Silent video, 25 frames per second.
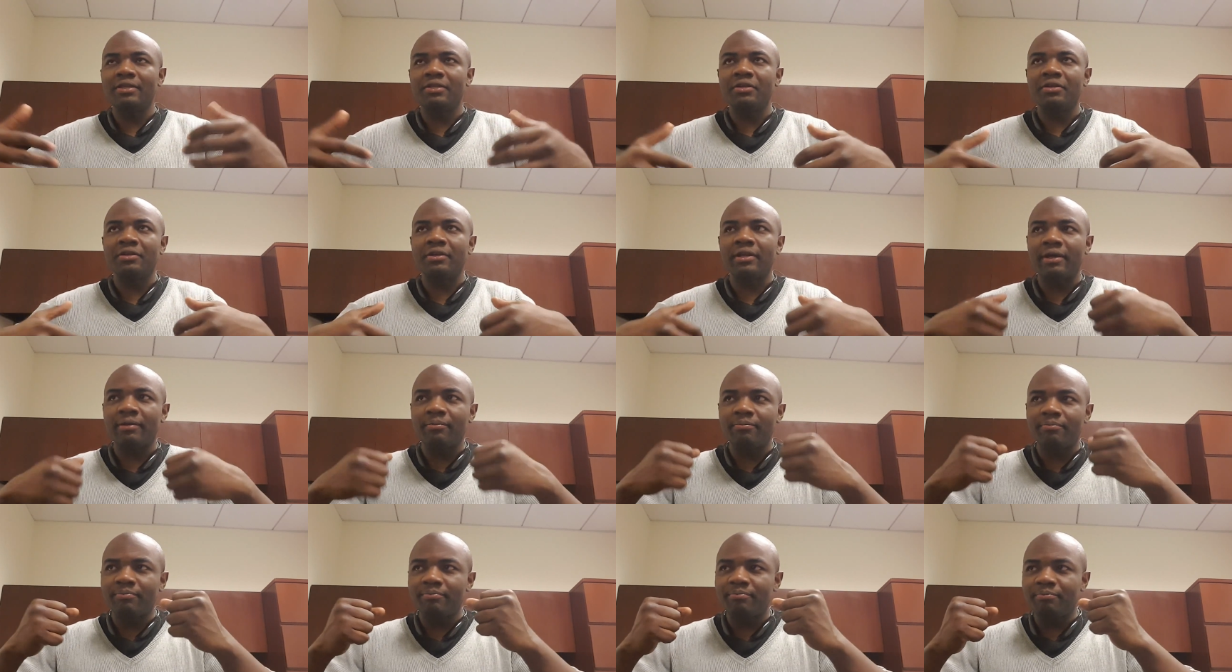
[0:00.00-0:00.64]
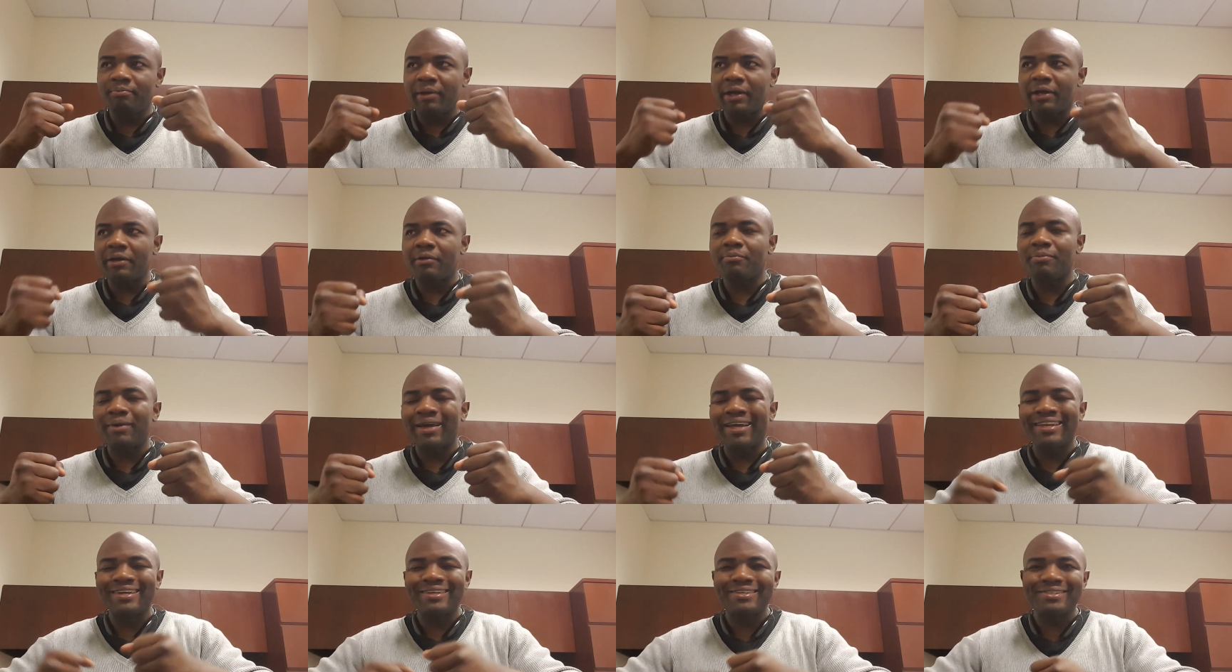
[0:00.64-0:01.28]
You're not bound
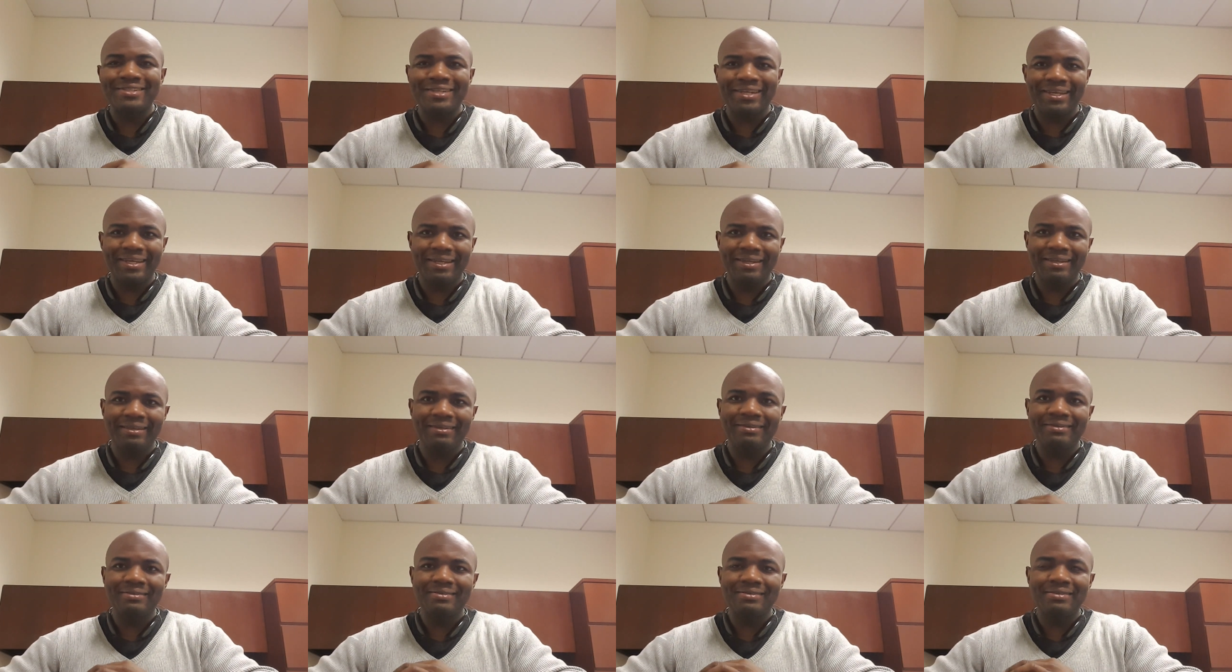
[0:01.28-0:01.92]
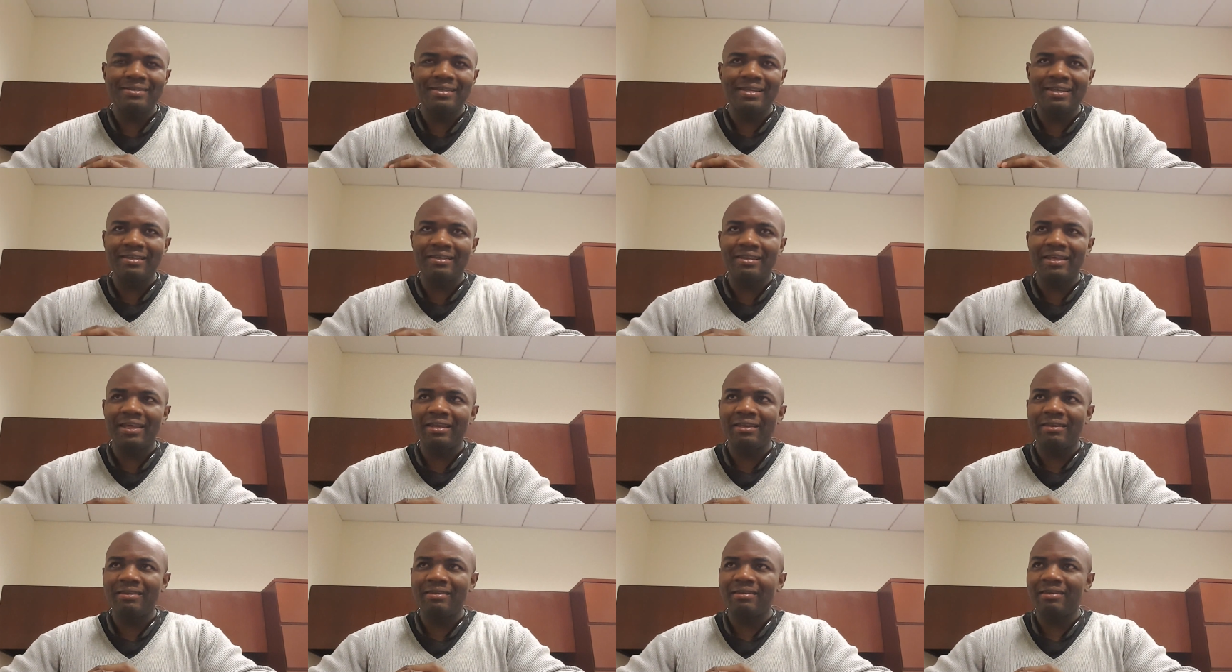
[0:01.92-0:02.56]
by the chains and,
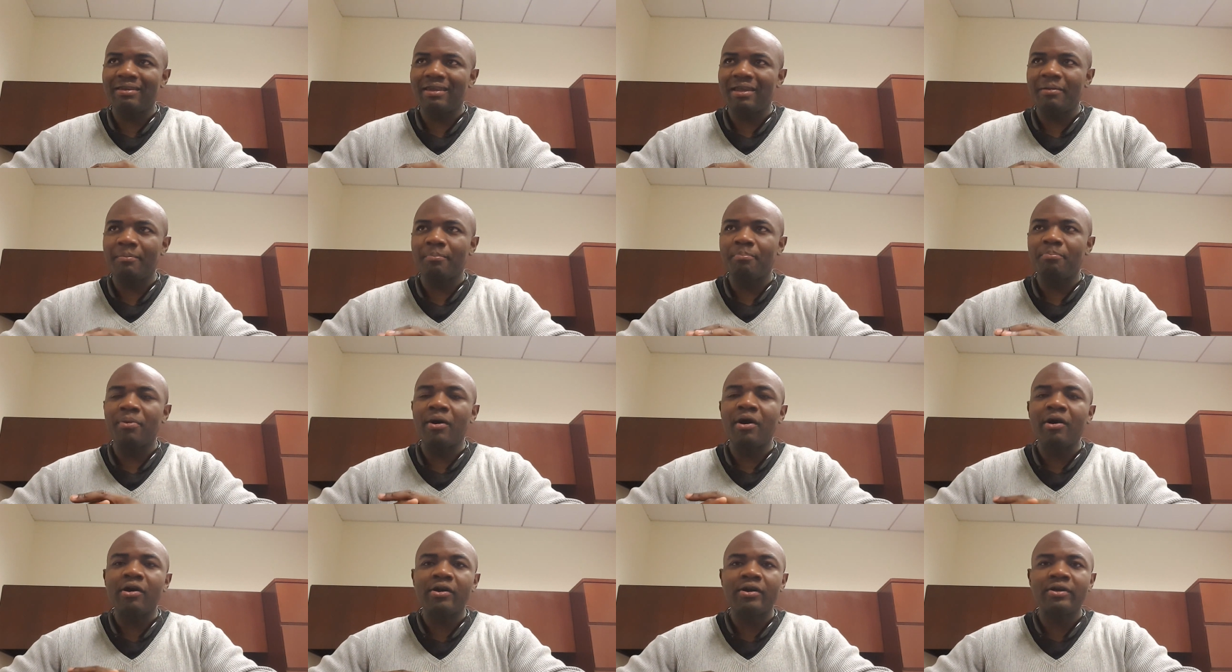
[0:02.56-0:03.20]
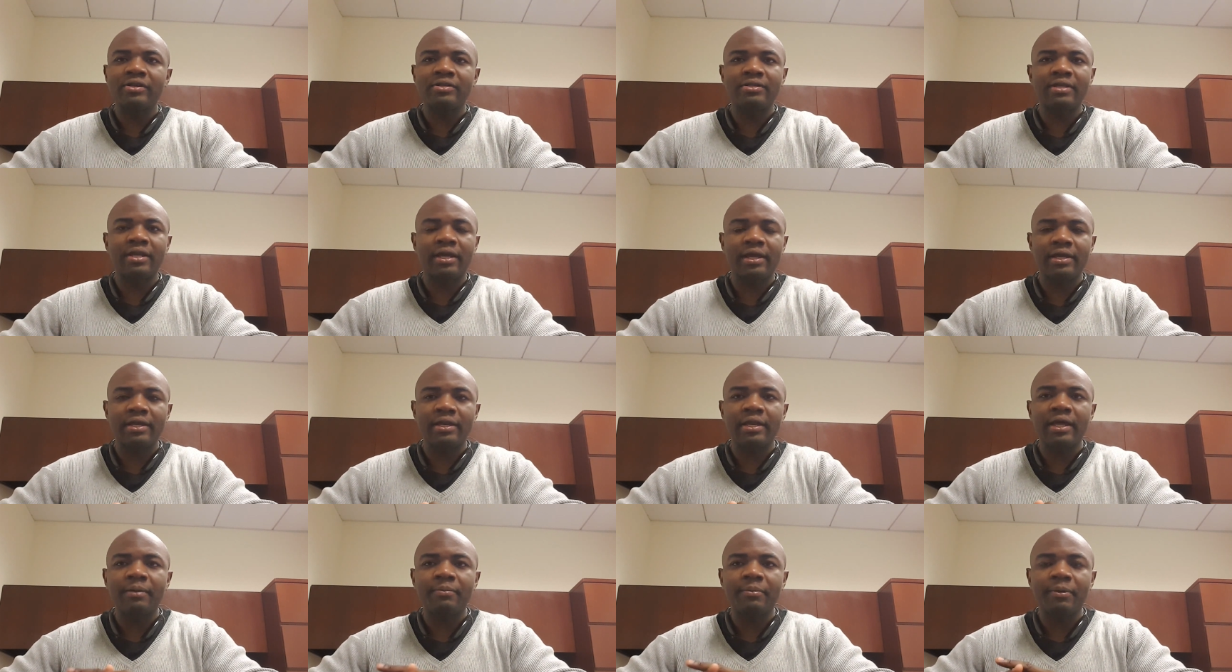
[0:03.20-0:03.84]
and, and bars that
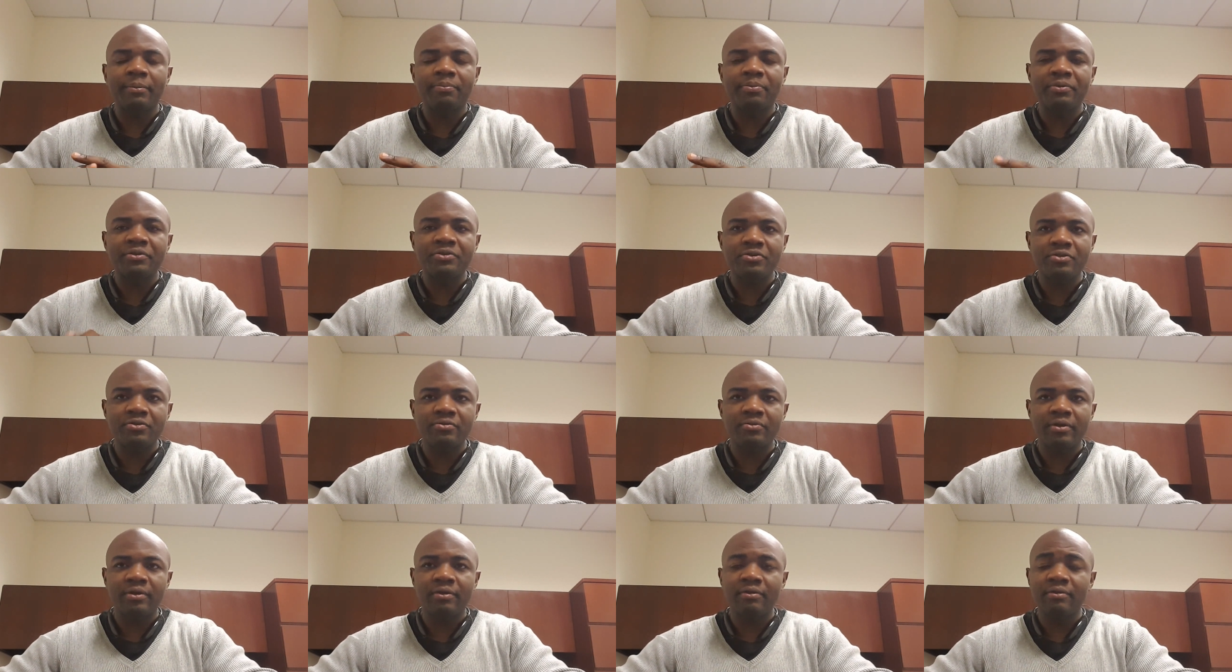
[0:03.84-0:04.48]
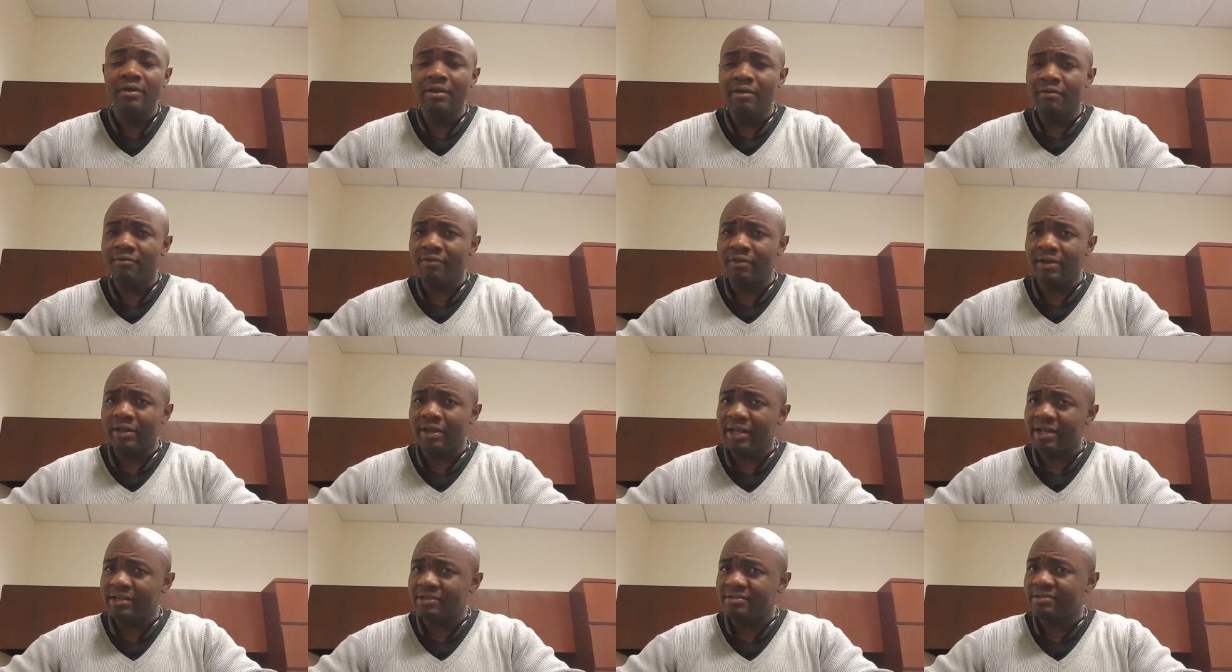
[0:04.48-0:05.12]
Konami put you in for the
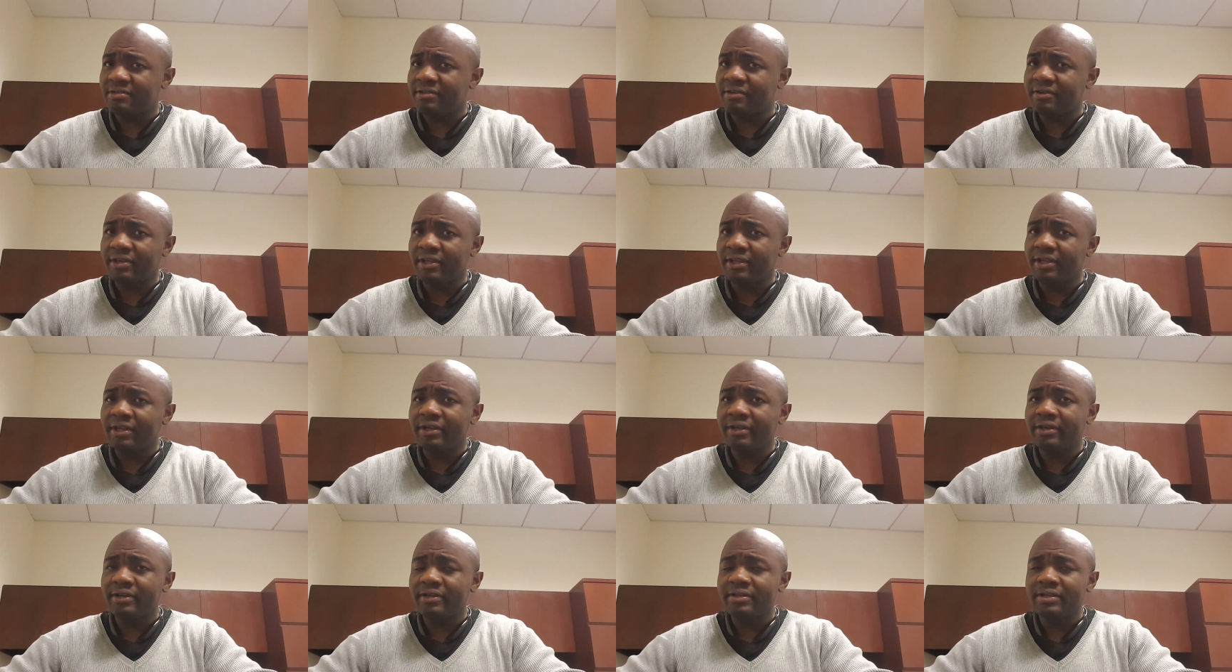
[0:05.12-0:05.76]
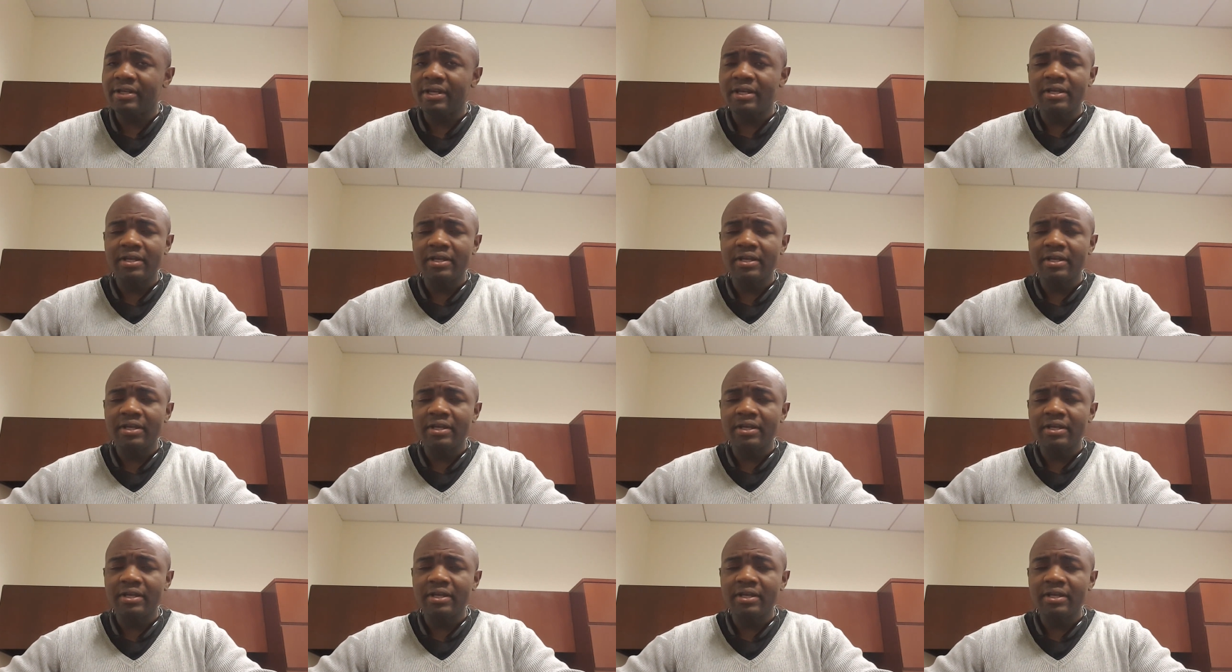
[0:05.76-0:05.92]
last 30 years.